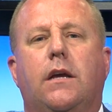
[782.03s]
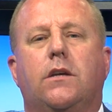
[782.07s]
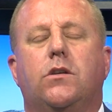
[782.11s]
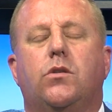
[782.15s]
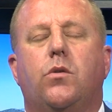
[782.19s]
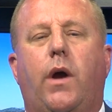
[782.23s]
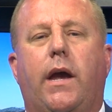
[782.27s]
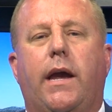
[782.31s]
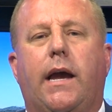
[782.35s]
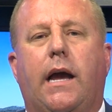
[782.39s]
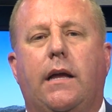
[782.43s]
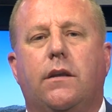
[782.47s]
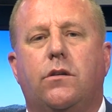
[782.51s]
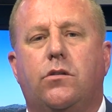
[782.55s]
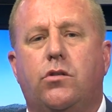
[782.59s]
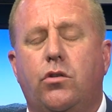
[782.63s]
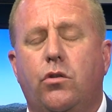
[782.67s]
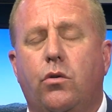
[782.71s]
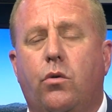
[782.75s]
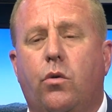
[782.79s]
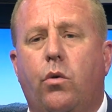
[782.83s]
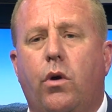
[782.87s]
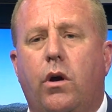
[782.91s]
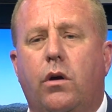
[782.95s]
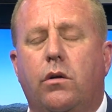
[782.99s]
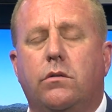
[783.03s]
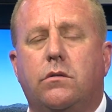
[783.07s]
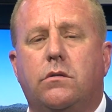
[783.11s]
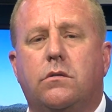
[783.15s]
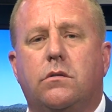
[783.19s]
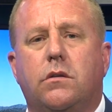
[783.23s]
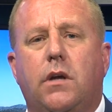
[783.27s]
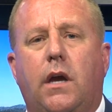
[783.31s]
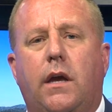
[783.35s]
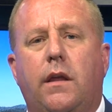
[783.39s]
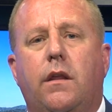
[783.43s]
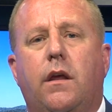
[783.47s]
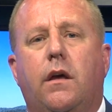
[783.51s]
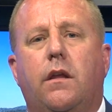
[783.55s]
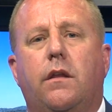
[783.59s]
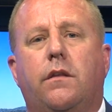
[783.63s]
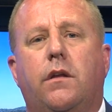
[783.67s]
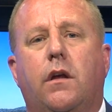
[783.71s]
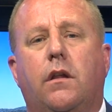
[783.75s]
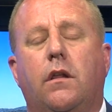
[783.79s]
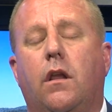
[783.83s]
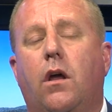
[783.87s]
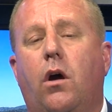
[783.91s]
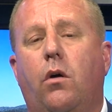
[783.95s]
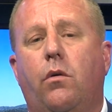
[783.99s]
So I got two quotes and
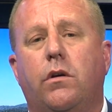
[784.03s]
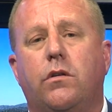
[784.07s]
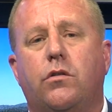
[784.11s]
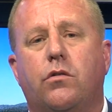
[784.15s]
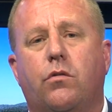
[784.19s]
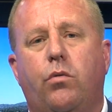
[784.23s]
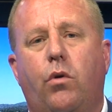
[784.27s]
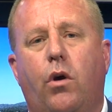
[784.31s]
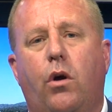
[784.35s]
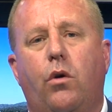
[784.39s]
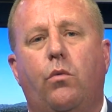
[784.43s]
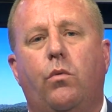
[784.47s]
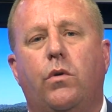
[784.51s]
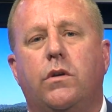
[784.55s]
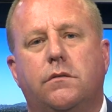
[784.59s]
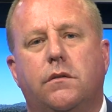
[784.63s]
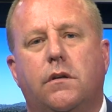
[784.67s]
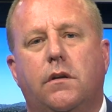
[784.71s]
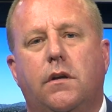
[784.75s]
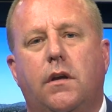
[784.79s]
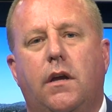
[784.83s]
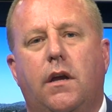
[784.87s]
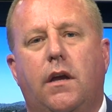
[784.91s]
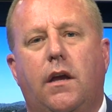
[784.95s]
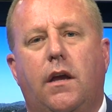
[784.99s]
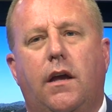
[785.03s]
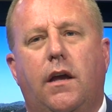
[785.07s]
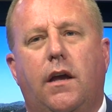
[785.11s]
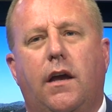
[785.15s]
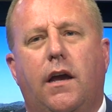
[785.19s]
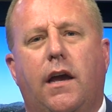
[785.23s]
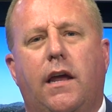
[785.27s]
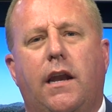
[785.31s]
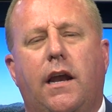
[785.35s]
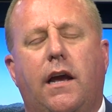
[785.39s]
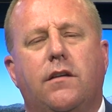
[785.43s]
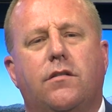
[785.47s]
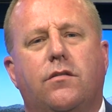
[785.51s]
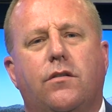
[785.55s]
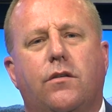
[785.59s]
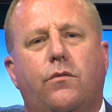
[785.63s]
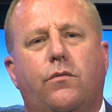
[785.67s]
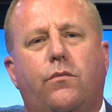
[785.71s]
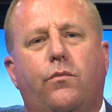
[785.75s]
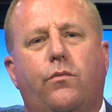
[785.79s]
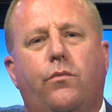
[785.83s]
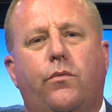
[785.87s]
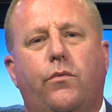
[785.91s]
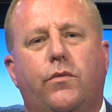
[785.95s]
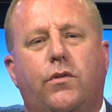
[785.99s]
the lowest quote was, and I
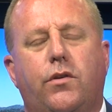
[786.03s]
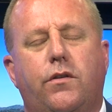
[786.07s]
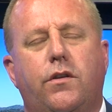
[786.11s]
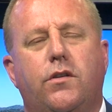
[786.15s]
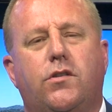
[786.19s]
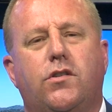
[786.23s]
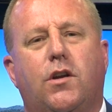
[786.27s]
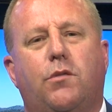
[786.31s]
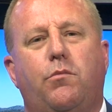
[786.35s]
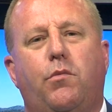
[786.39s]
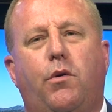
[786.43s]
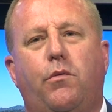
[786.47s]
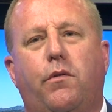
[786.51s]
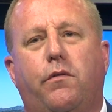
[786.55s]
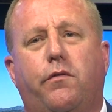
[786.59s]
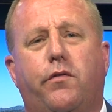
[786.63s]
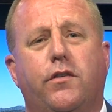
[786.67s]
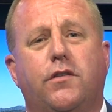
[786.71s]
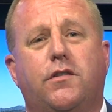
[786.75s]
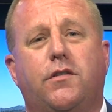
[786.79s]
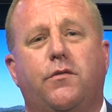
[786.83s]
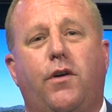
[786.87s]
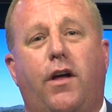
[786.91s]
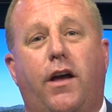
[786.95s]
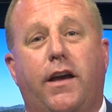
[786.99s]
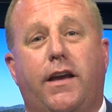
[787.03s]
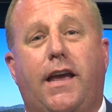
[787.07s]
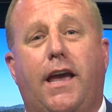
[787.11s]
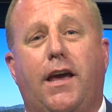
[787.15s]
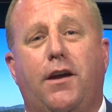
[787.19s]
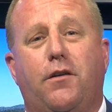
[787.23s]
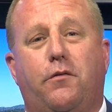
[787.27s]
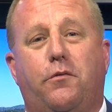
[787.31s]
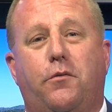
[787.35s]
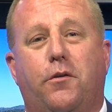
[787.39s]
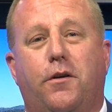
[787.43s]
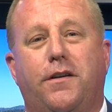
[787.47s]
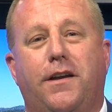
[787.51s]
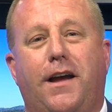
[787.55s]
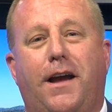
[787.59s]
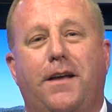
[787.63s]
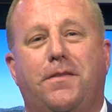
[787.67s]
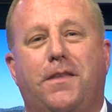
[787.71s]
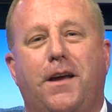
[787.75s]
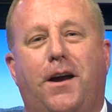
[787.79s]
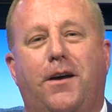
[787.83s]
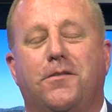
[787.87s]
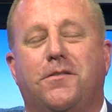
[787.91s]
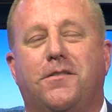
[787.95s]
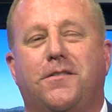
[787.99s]
said to the gentleman, well, first of all, I can't afford
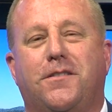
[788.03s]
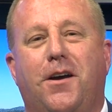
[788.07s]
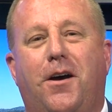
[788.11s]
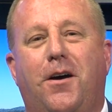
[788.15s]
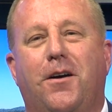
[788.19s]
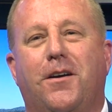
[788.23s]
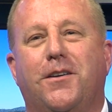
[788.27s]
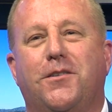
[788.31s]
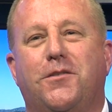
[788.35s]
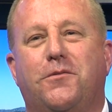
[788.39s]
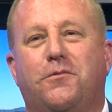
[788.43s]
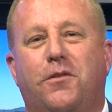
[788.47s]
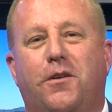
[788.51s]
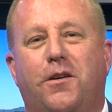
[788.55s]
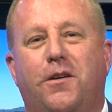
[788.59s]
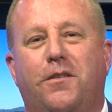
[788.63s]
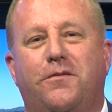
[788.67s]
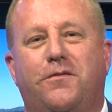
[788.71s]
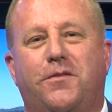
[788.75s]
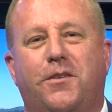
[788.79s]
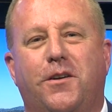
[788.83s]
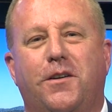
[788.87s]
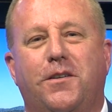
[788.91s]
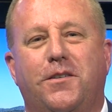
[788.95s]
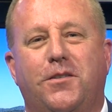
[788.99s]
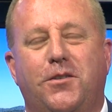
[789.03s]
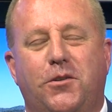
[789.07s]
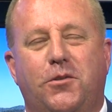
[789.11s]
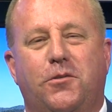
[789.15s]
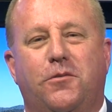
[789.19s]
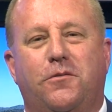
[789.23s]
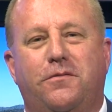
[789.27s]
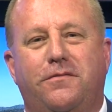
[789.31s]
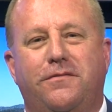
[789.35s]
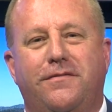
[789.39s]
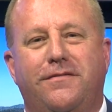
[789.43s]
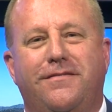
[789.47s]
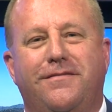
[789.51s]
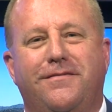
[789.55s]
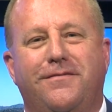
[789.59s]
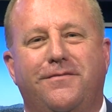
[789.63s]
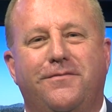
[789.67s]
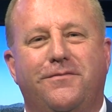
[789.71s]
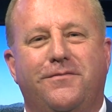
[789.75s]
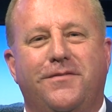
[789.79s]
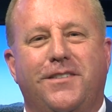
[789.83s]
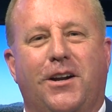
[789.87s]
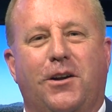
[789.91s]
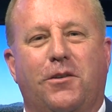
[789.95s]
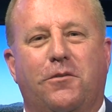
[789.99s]
$9,000 for a new,
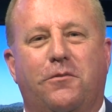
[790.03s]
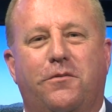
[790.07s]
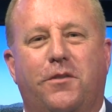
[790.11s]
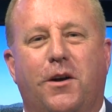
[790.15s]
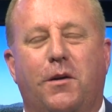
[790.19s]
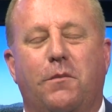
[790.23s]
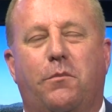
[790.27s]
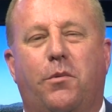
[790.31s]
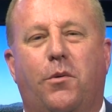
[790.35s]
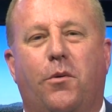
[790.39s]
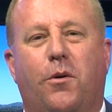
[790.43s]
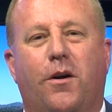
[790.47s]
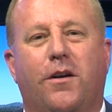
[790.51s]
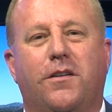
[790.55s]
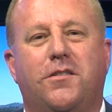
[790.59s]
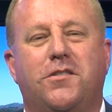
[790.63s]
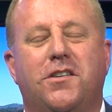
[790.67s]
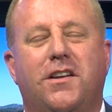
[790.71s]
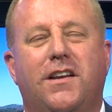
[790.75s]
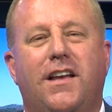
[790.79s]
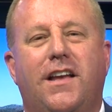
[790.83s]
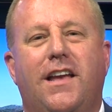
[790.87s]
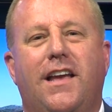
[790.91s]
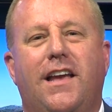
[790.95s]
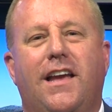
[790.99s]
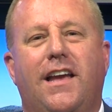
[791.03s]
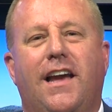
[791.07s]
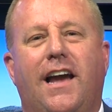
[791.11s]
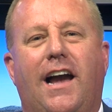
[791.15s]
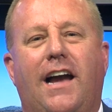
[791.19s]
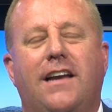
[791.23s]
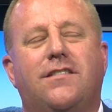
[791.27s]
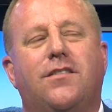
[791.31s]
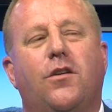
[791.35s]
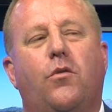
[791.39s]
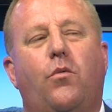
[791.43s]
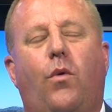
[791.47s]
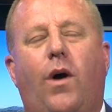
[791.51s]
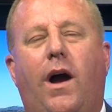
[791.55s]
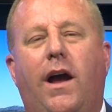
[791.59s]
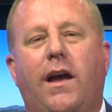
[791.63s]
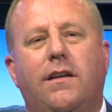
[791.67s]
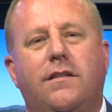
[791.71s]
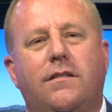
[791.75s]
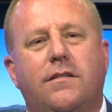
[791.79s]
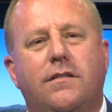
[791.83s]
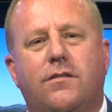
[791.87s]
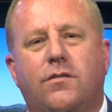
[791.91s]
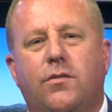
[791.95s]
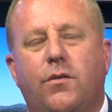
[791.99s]
you know, front porch. I said, why
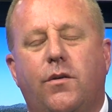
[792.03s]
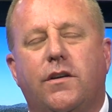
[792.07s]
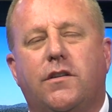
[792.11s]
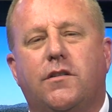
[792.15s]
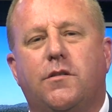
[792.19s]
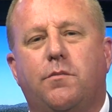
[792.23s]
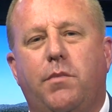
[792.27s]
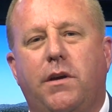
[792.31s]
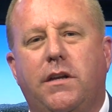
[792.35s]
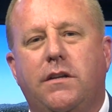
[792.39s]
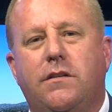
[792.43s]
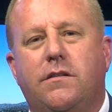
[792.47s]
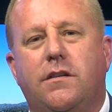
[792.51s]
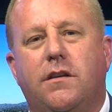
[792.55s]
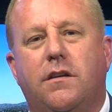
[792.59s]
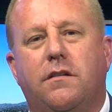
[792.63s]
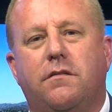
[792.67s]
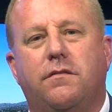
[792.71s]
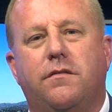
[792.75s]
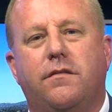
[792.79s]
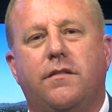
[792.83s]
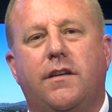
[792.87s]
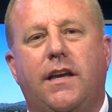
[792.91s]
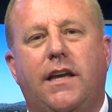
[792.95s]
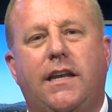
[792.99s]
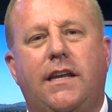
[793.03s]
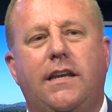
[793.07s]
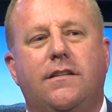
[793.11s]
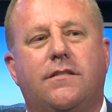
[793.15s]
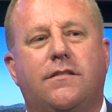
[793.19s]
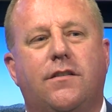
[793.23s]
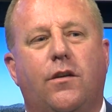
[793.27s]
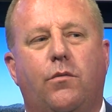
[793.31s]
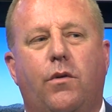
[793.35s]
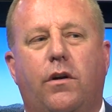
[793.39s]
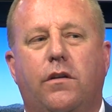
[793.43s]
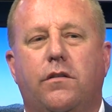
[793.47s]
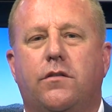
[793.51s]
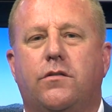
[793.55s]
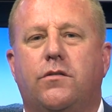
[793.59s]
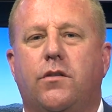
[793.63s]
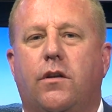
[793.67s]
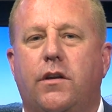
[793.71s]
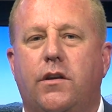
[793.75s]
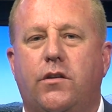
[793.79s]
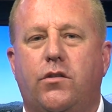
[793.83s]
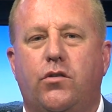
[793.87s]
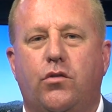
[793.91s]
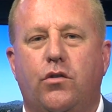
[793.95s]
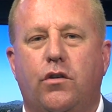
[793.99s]
is it so expensive? And he said, well, there's
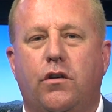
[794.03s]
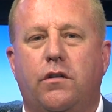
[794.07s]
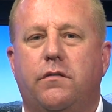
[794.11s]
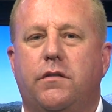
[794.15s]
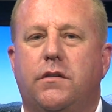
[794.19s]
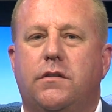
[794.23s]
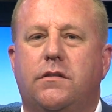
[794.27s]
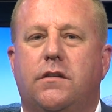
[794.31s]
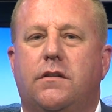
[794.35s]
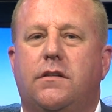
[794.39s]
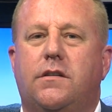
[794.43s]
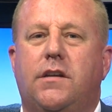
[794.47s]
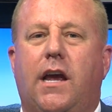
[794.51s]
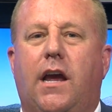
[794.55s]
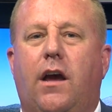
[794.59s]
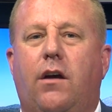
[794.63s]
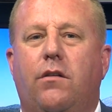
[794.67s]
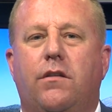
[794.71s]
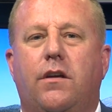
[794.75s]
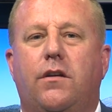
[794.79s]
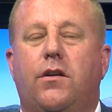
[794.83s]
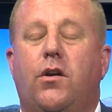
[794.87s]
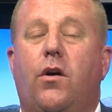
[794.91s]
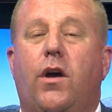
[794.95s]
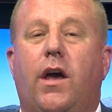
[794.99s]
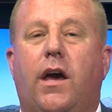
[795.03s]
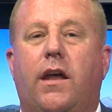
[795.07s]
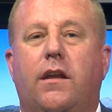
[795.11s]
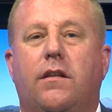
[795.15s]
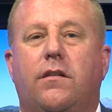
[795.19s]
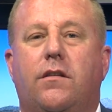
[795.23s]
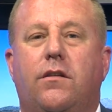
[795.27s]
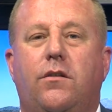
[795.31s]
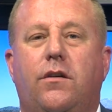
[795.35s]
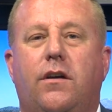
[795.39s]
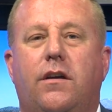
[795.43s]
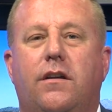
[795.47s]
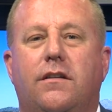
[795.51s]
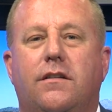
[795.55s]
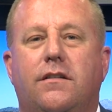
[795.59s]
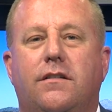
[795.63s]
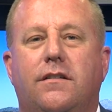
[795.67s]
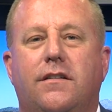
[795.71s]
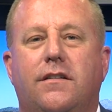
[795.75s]
only two of us in town that know how to do it.